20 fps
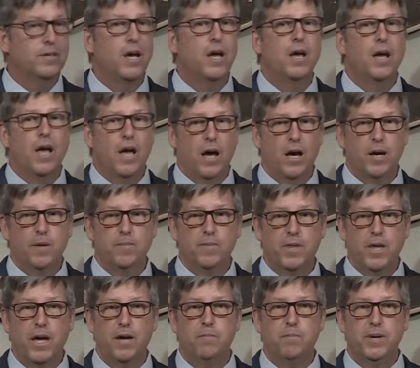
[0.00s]

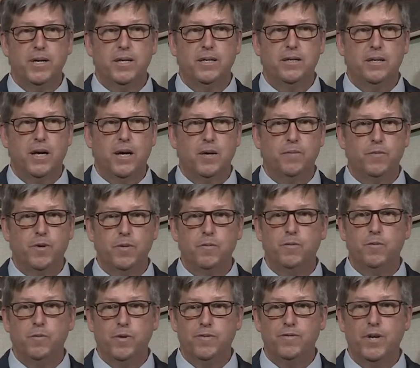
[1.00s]

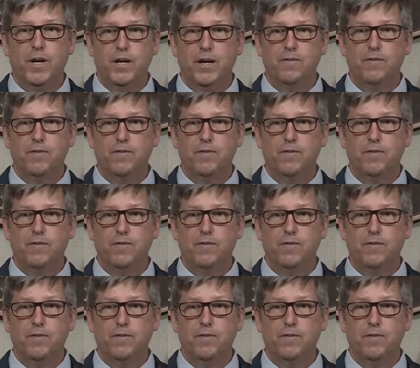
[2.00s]
we've done